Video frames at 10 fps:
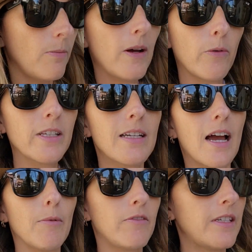but when the
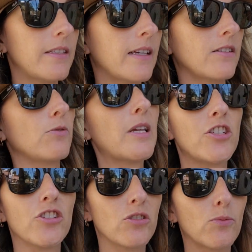time of these
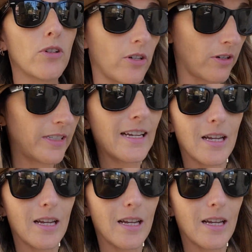exhumations were taking